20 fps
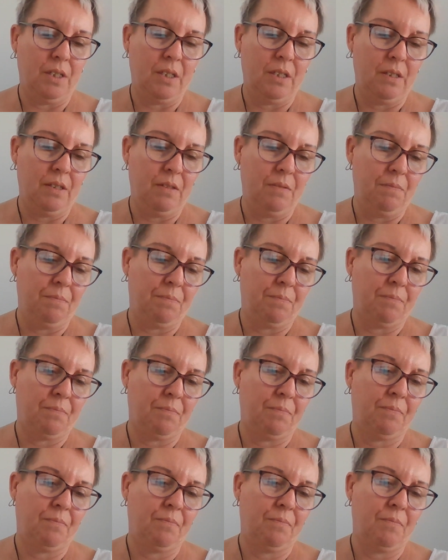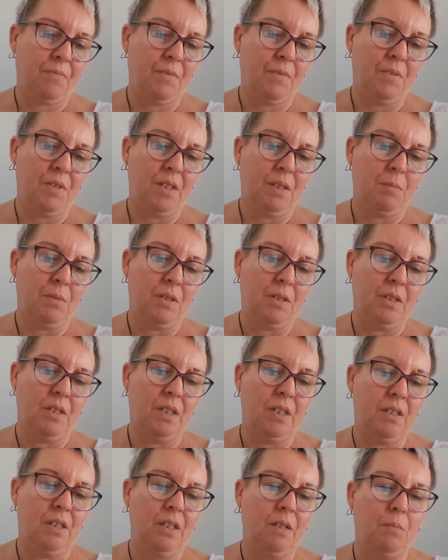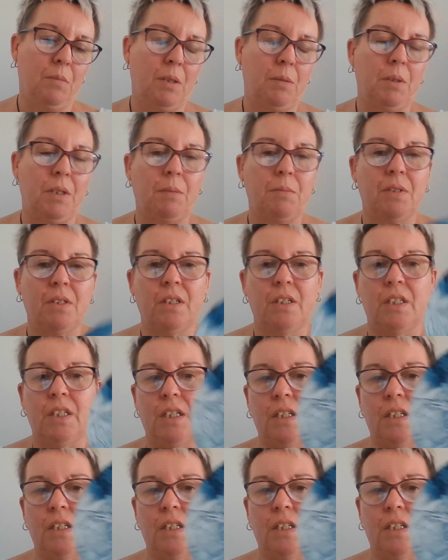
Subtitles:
down? Is that upside down? I think it might have been upside